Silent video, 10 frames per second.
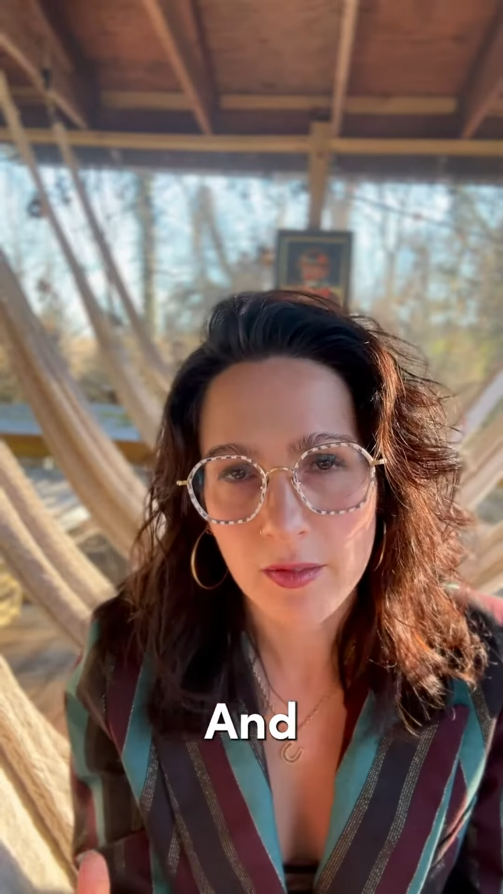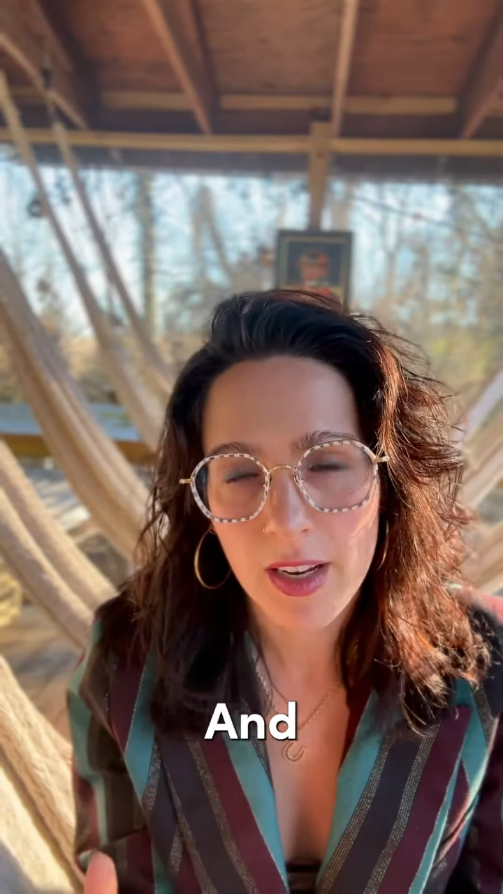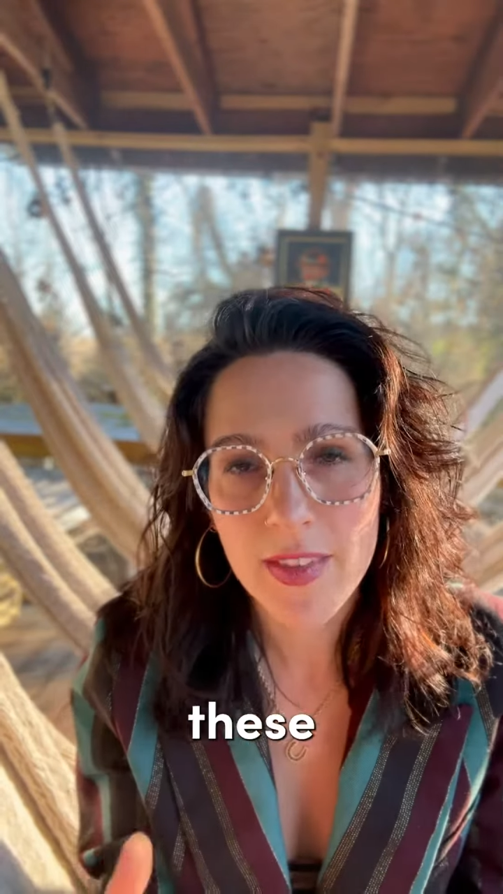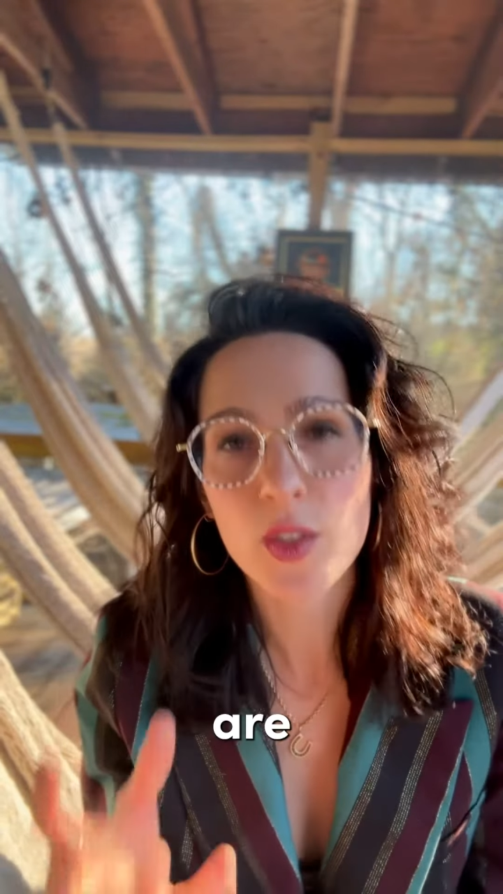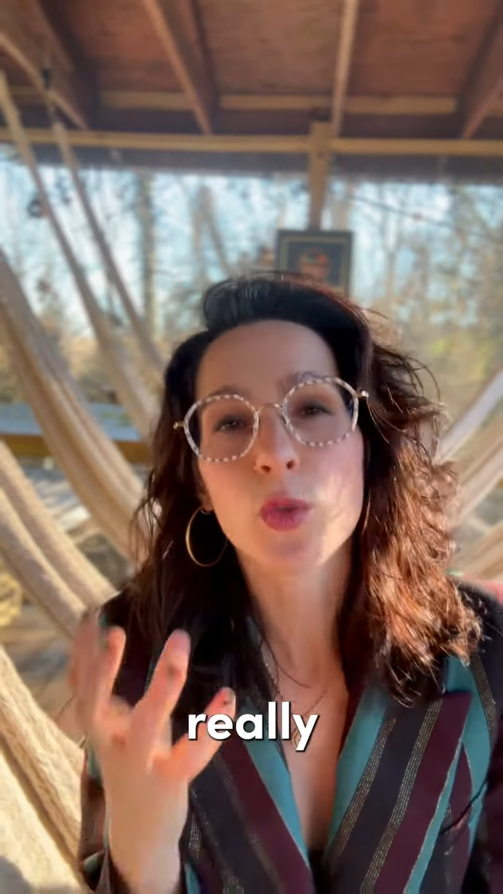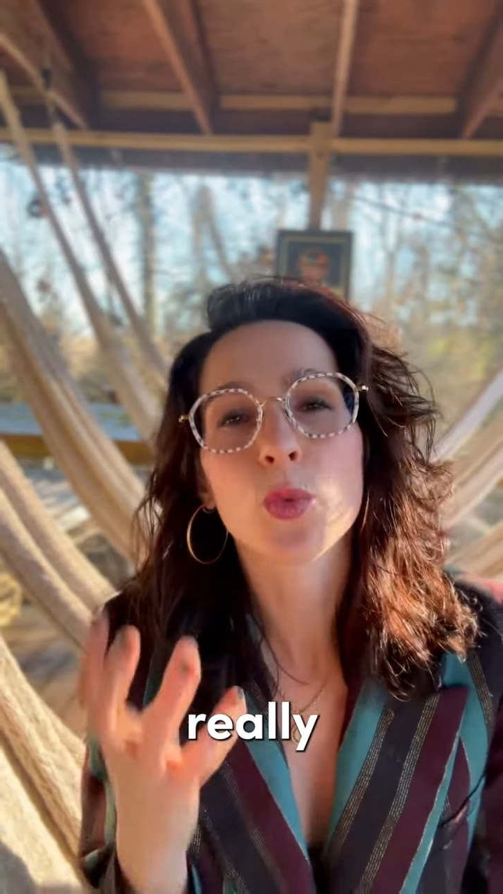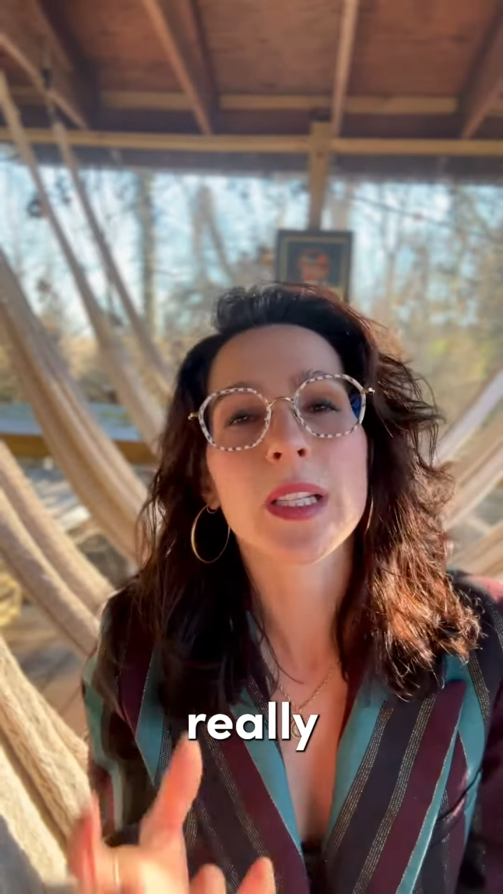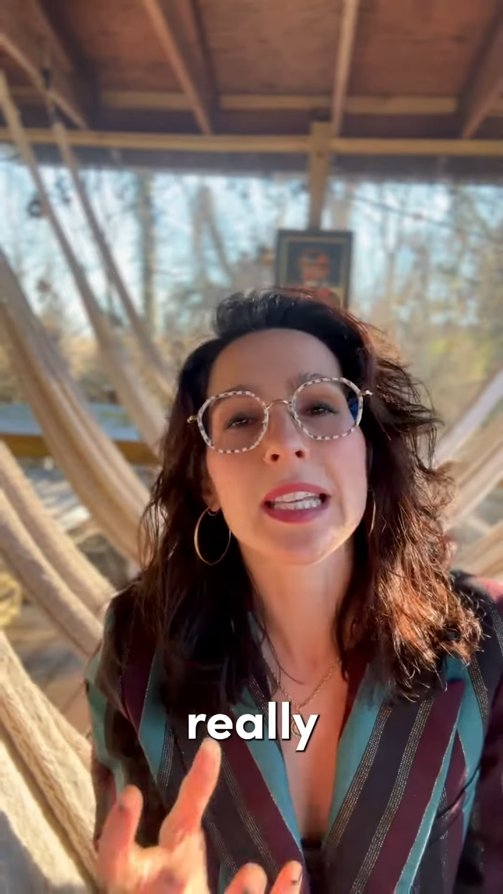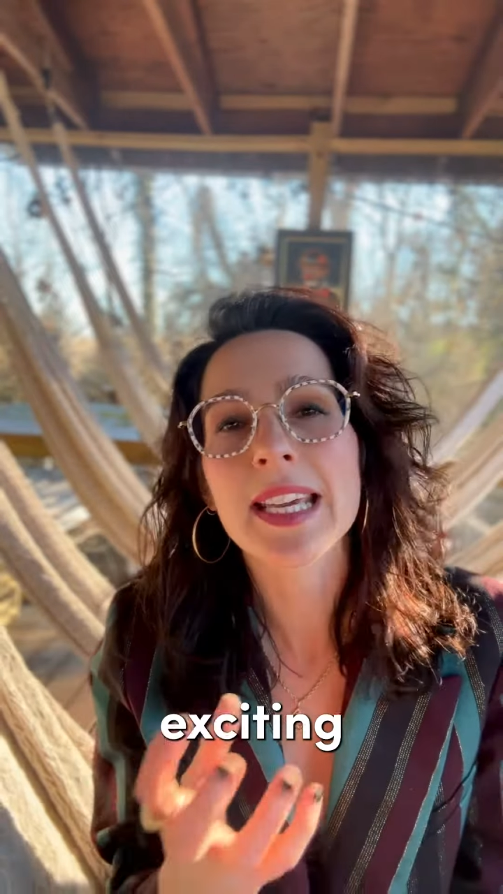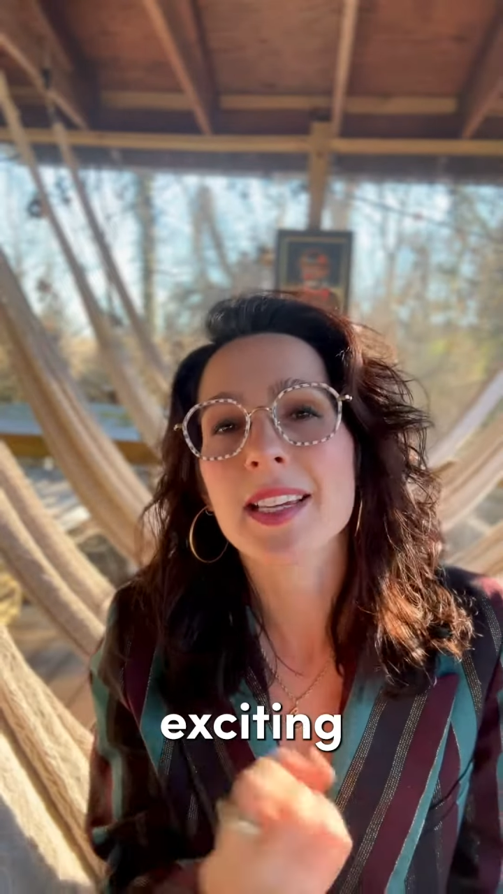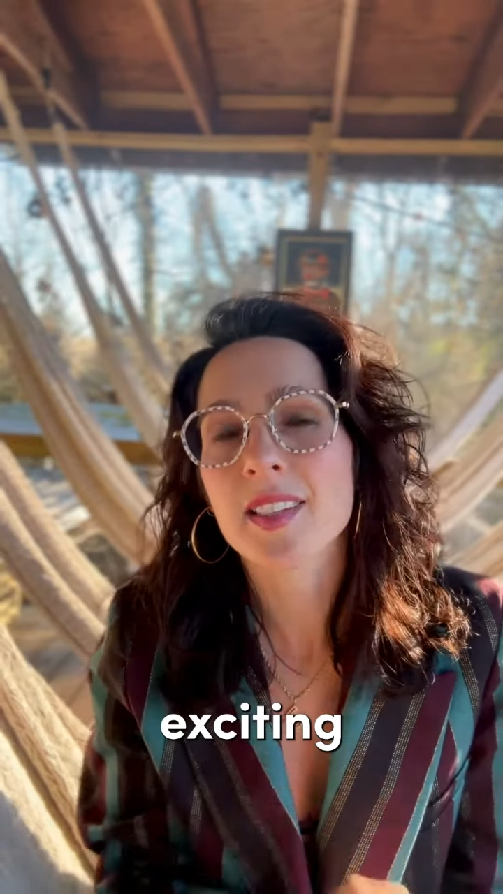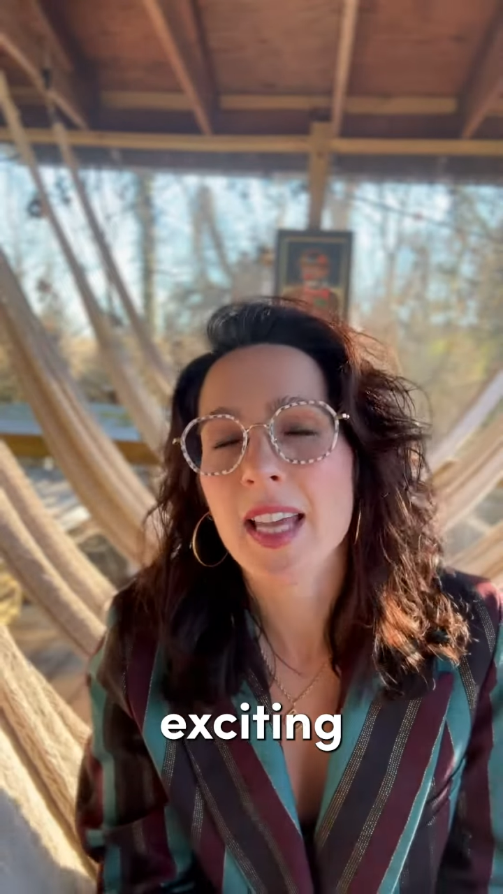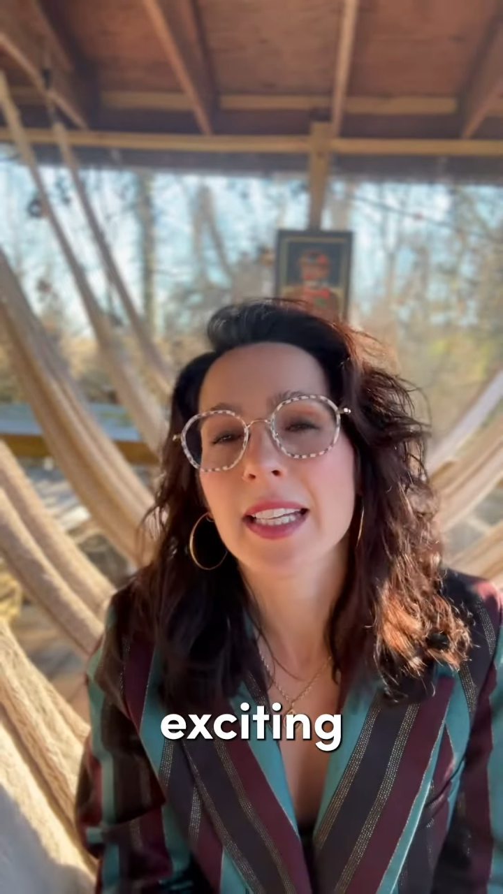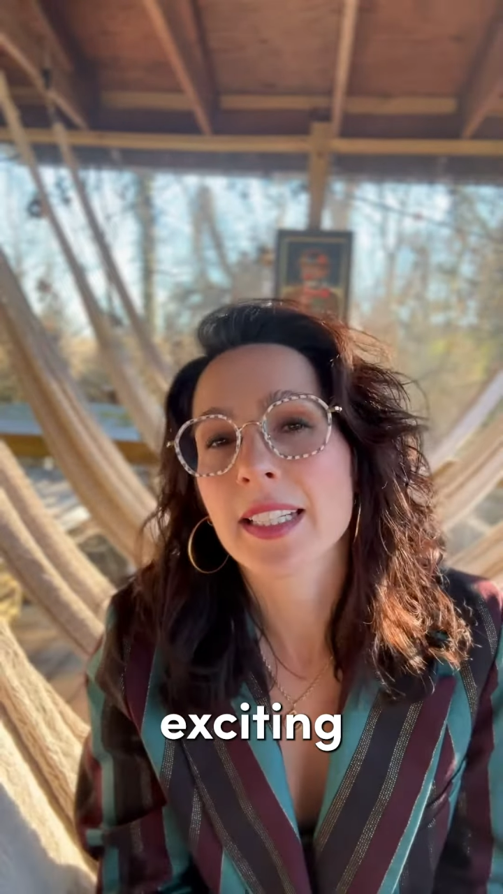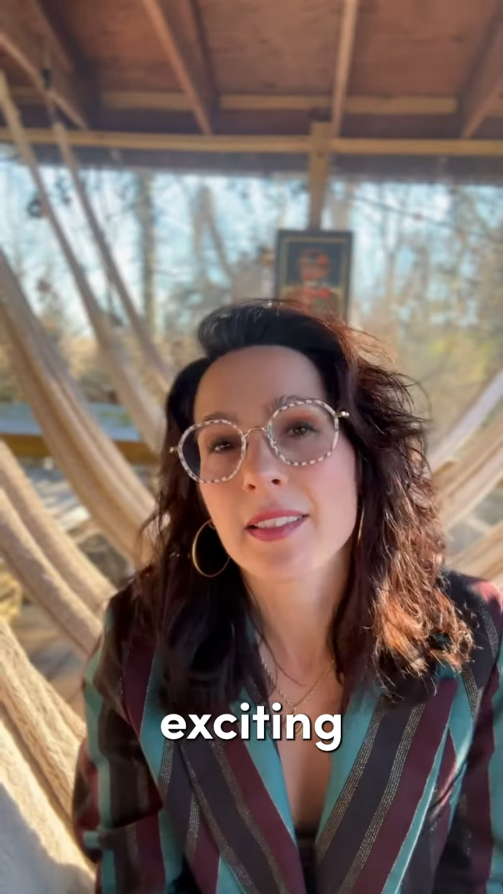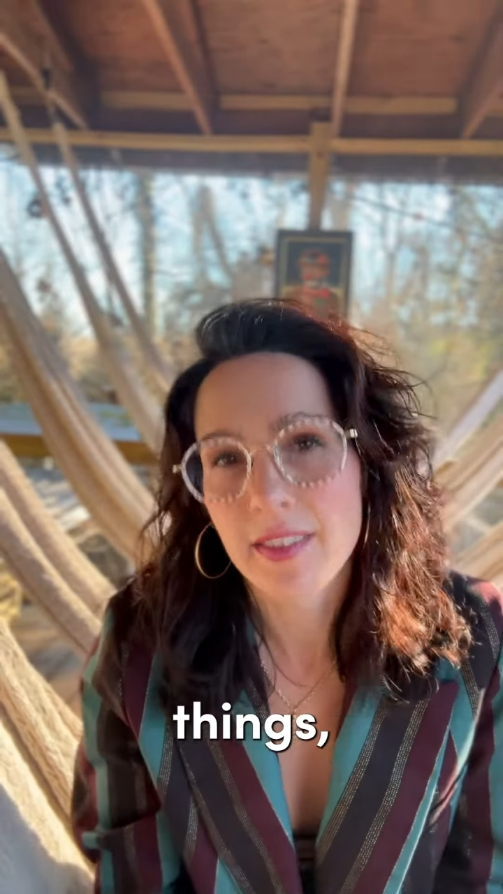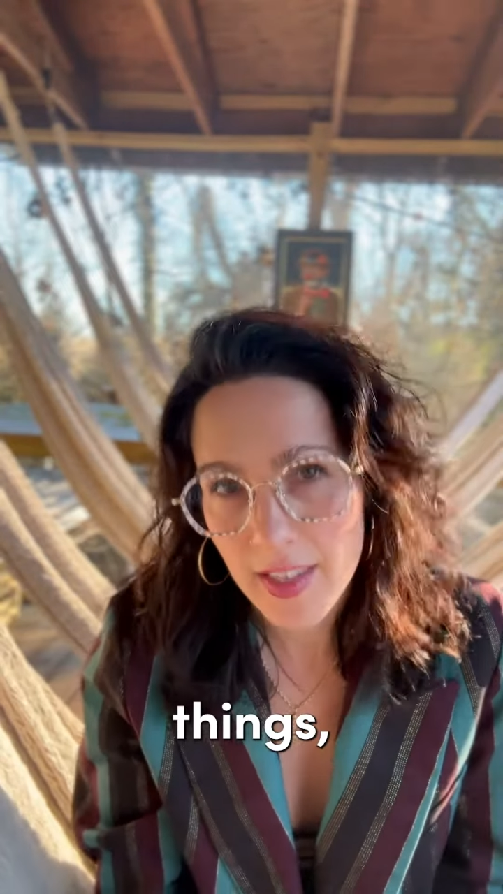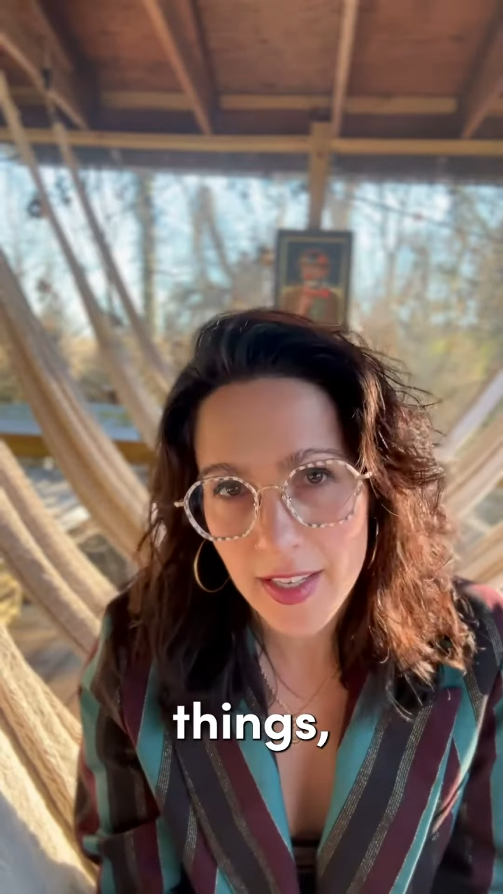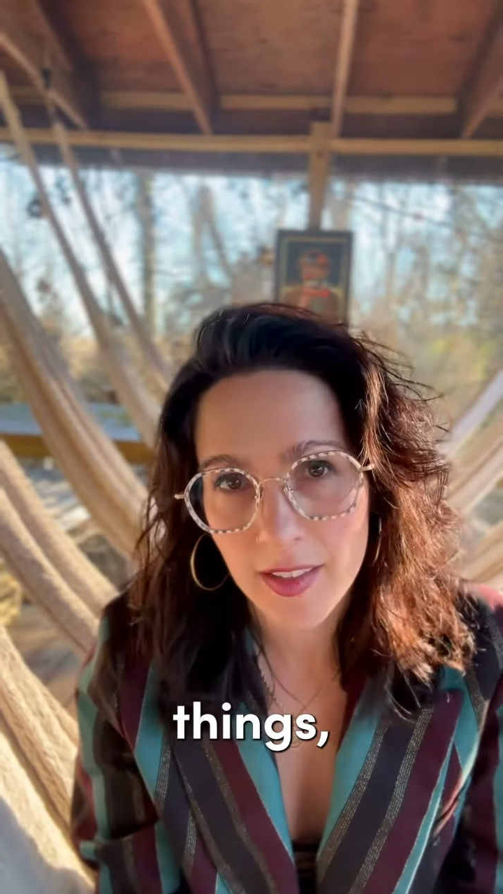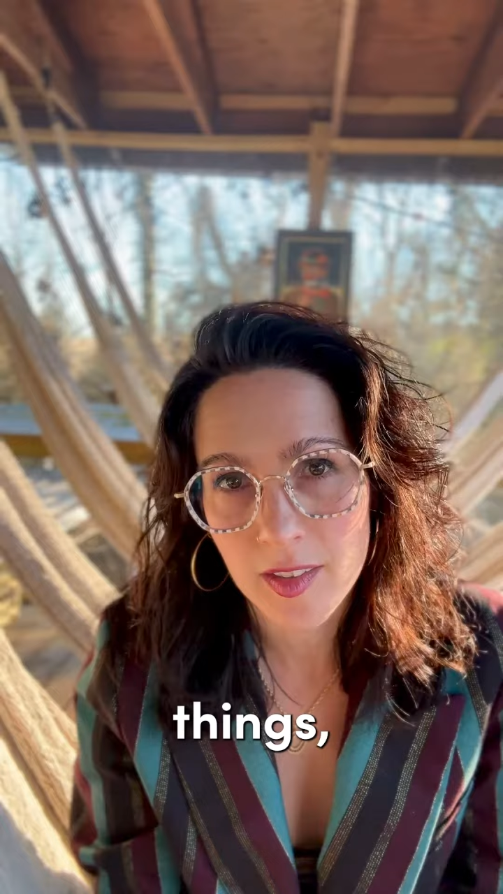And these are really exciting
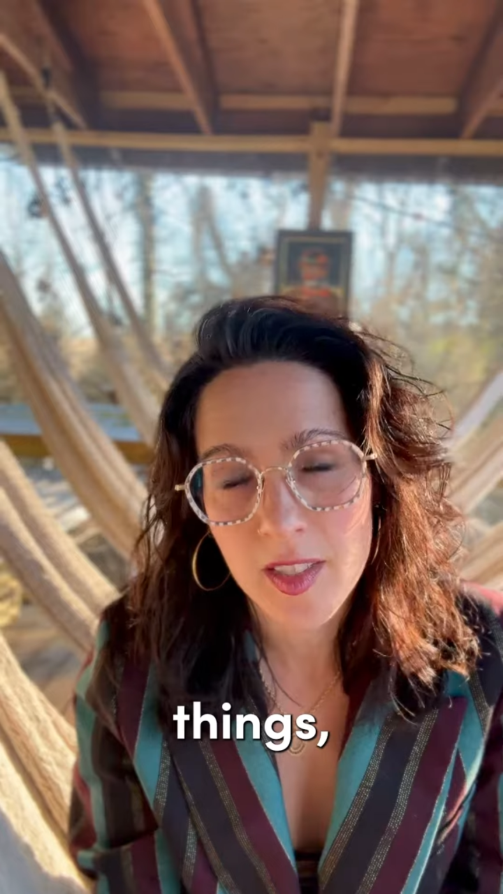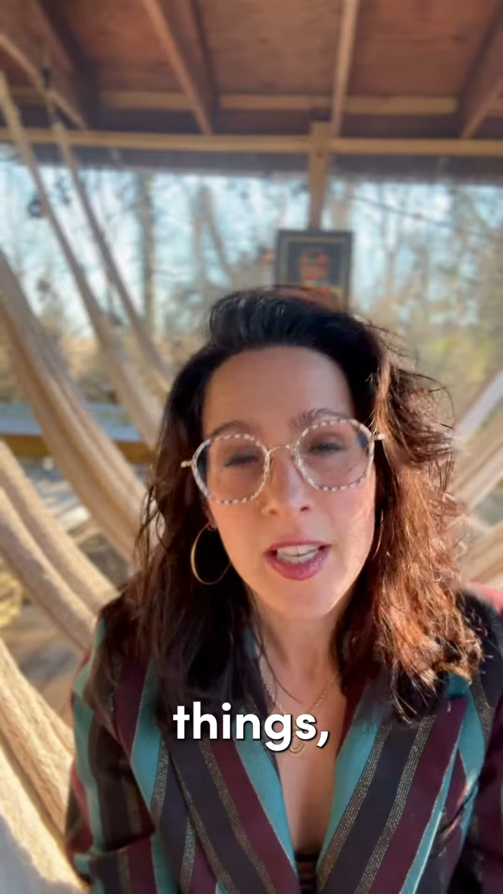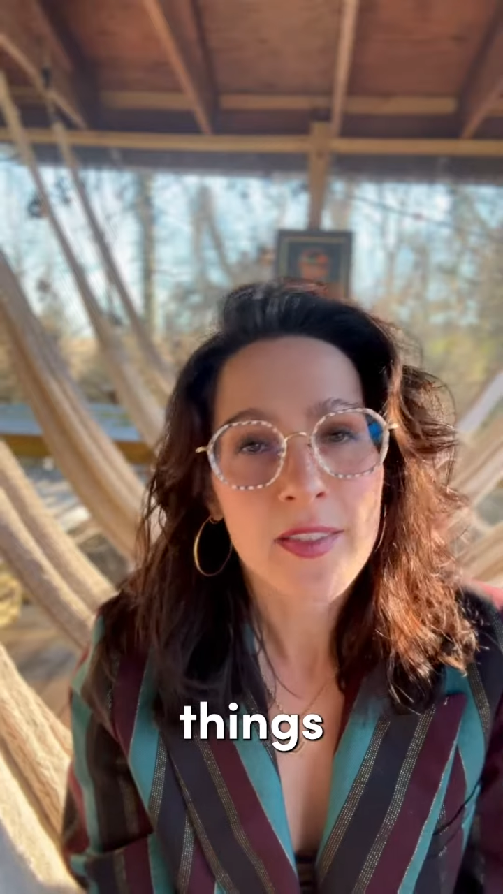things,